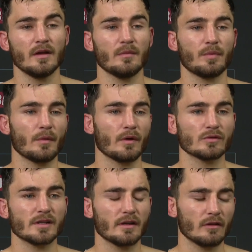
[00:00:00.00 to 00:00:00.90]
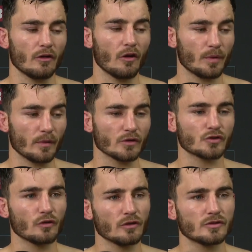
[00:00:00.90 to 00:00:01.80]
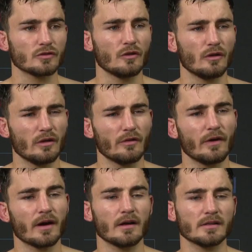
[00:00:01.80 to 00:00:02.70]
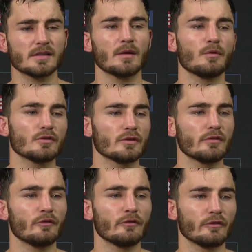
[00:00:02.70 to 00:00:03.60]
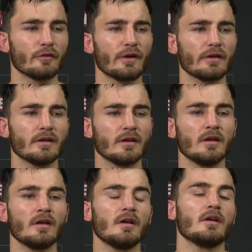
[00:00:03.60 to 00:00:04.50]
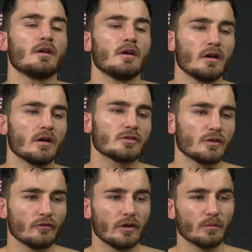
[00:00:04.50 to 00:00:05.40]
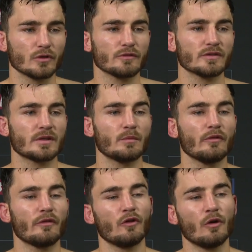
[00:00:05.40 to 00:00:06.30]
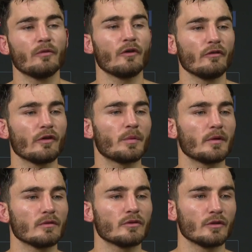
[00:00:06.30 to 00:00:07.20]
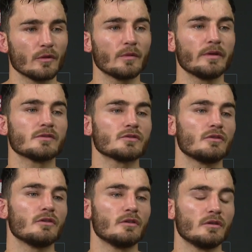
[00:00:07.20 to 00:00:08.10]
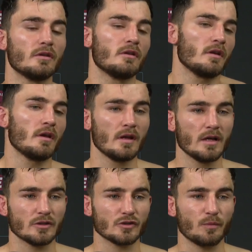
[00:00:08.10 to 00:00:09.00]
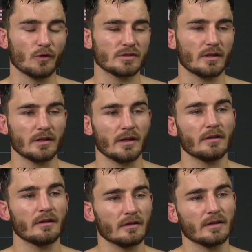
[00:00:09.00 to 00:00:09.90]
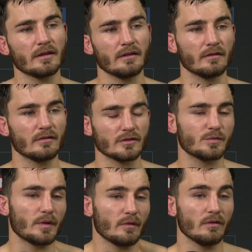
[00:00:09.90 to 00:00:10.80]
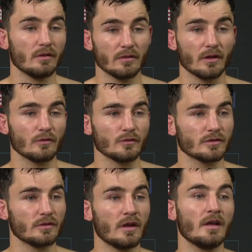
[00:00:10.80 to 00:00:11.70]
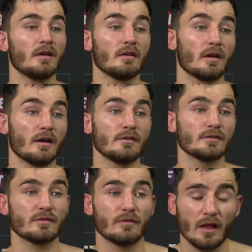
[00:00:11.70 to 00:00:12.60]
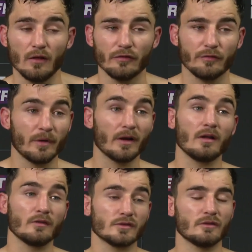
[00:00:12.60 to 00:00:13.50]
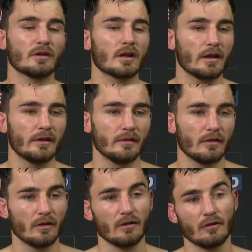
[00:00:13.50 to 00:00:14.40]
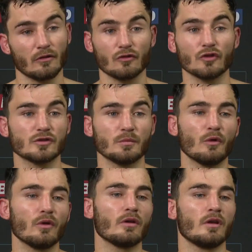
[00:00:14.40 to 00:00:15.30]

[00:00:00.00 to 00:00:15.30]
people outside, a lot of people are struggling, so if I kind of stay positive over a fight, it's not really much of a symbol for hope for other people, do you know what I mean? So it's just boxing at the end of the day, and there's people that are losing lives, health, mental health, some decline across the board.